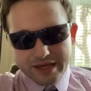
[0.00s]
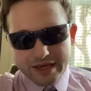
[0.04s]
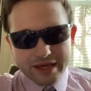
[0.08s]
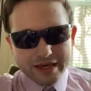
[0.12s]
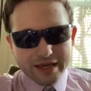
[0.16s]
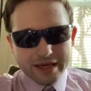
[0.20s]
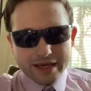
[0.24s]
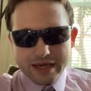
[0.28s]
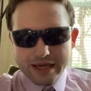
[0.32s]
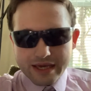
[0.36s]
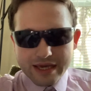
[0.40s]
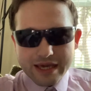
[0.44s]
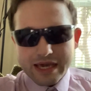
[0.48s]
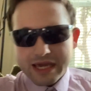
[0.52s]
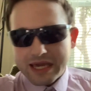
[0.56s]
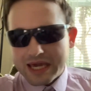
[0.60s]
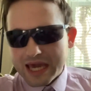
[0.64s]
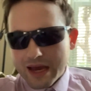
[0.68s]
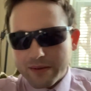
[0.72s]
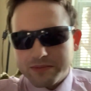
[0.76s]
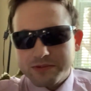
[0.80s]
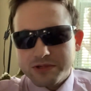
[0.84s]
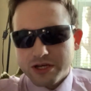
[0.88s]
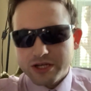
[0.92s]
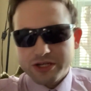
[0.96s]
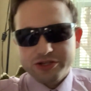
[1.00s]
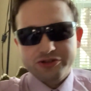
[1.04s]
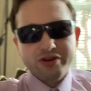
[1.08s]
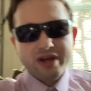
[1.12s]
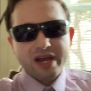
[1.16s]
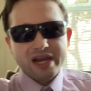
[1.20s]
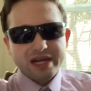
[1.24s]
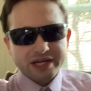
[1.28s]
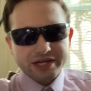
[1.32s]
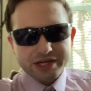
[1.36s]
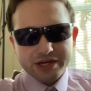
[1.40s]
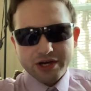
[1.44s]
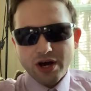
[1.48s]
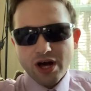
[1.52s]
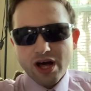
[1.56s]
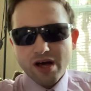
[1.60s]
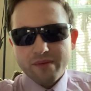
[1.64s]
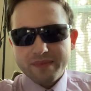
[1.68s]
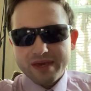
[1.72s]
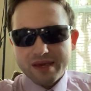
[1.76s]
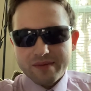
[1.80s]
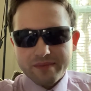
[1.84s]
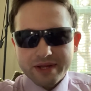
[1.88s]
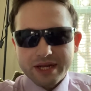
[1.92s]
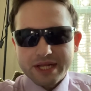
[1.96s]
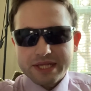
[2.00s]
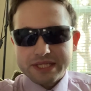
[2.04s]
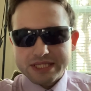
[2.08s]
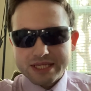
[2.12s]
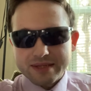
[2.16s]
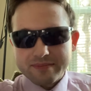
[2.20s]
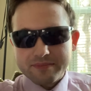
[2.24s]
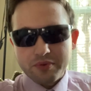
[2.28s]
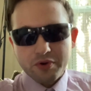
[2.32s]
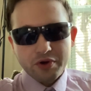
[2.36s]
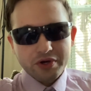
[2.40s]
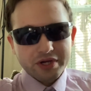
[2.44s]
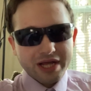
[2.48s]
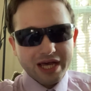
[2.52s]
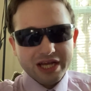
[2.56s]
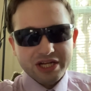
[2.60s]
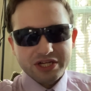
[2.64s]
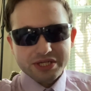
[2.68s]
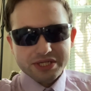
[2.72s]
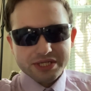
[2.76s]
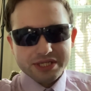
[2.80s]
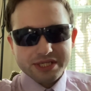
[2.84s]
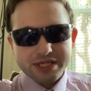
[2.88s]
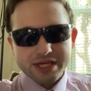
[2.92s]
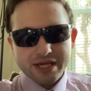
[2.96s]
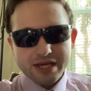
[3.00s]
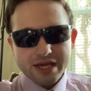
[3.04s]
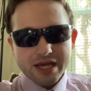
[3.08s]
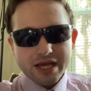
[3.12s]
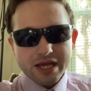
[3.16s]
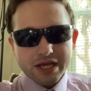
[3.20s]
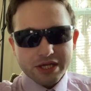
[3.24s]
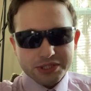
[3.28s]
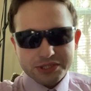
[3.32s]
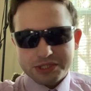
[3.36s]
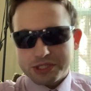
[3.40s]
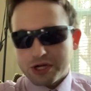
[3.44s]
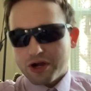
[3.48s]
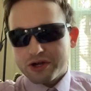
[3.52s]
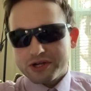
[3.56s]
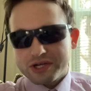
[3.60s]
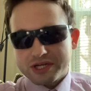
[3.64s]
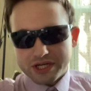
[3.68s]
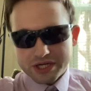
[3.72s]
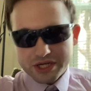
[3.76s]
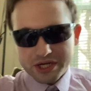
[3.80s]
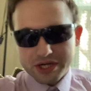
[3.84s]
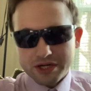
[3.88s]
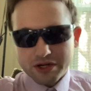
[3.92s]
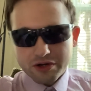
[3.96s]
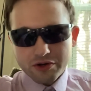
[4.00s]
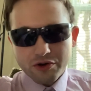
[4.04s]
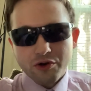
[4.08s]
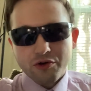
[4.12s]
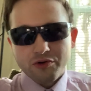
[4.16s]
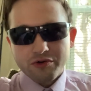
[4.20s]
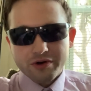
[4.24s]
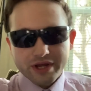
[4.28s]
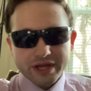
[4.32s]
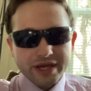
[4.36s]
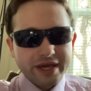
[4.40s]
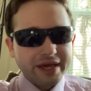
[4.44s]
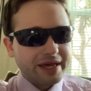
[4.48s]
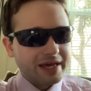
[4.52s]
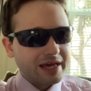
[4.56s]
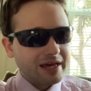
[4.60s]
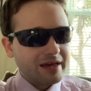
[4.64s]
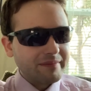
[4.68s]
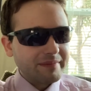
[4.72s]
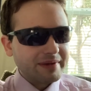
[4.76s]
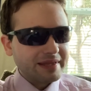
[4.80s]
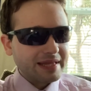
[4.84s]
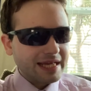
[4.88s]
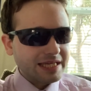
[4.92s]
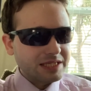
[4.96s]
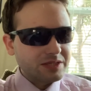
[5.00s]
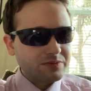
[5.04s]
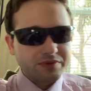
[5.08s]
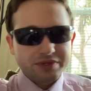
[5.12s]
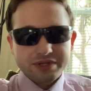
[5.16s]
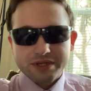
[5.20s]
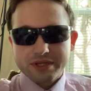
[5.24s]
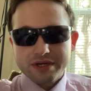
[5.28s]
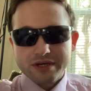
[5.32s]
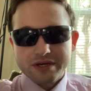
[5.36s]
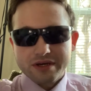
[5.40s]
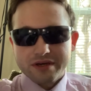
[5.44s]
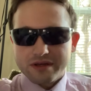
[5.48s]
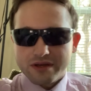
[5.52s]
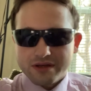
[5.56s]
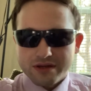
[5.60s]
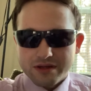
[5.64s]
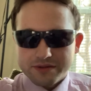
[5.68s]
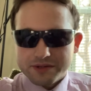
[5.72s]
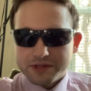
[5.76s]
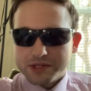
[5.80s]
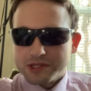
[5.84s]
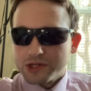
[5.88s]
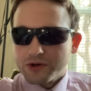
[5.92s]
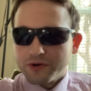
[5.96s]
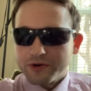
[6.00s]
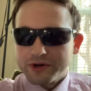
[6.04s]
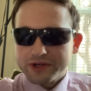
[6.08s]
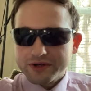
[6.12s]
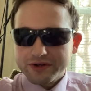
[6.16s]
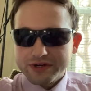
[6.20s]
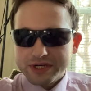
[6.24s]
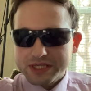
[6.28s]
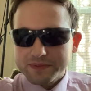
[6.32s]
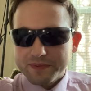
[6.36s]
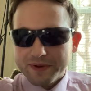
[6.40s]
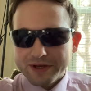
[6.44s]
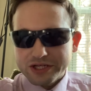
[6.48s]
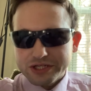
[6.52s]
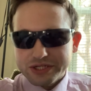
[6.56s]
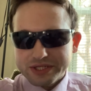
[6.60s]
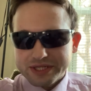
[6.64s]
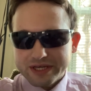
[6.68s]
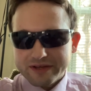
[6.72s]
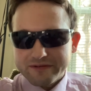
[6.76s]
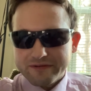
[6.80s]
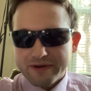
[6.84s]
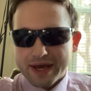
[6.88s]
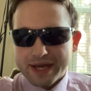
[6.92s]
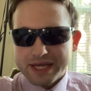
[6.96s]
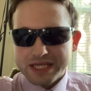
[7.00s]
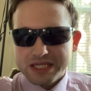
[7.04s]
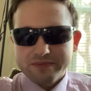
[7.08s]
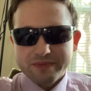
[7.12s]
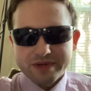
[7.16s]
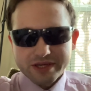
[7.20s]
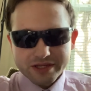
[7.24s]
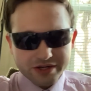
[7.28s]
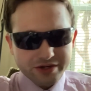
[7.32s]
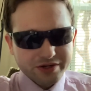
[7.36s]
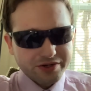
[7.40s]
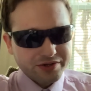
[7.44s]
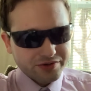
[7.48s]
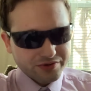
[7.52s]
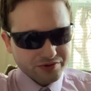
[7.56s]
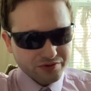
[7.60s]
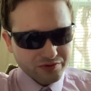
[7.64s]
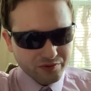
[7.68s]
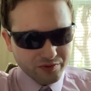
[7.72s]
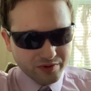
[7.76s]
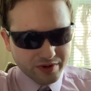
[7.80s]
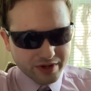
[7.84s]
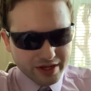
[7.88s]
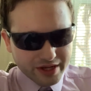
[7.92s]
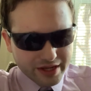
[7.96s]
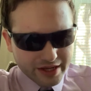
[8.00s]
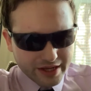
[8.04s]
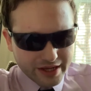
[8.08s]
He kept on trying to call me, but at some point I just started ignoring him, and that's what the lawyer especially advised me to do.